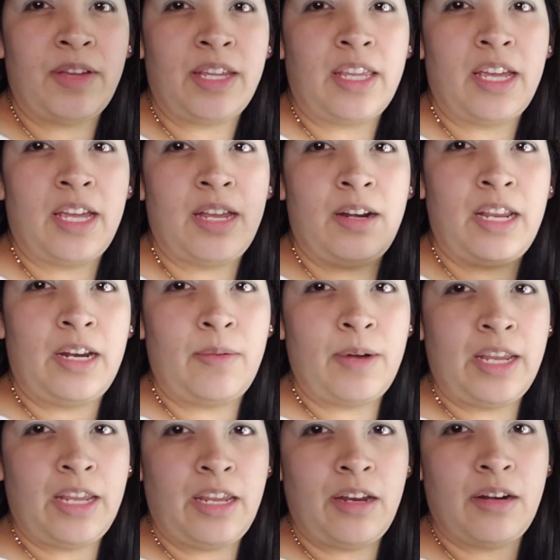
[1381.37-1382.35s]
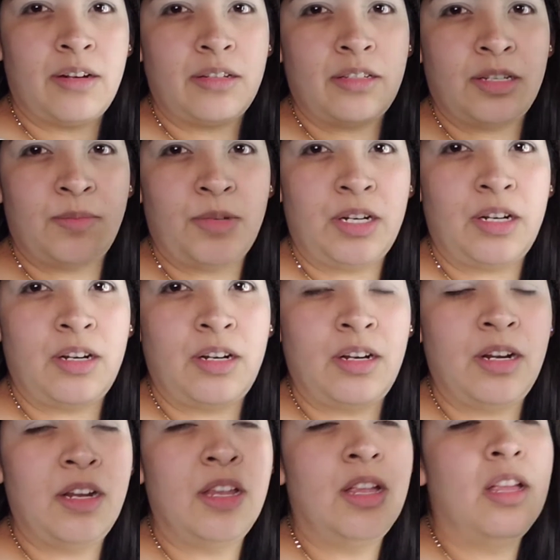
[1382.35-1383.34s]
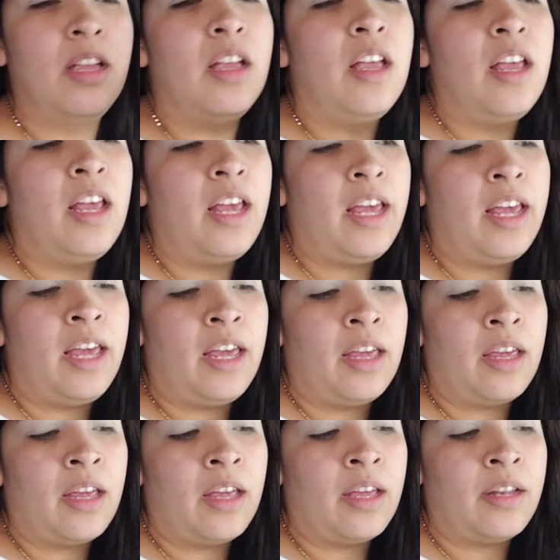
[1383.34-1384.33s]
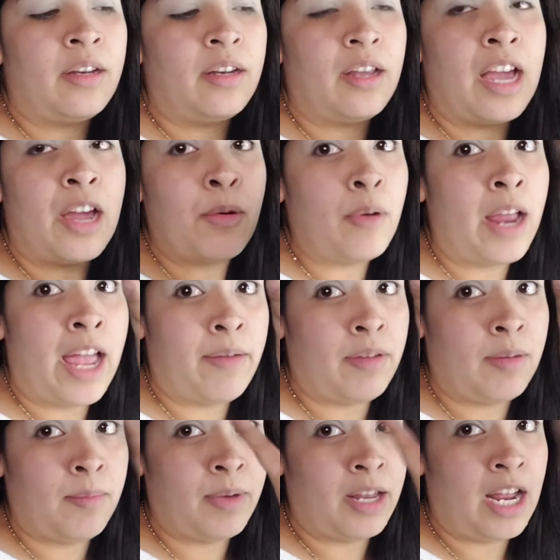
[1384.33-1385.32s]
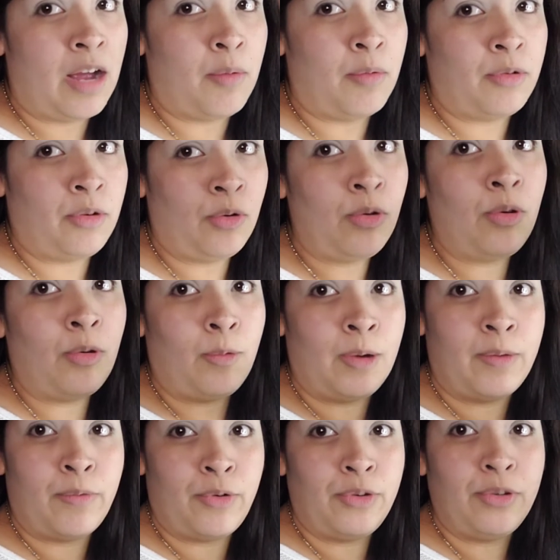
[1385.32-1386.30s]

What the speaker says: I can, like right here somewhere. And I don't have it, but I will Google one for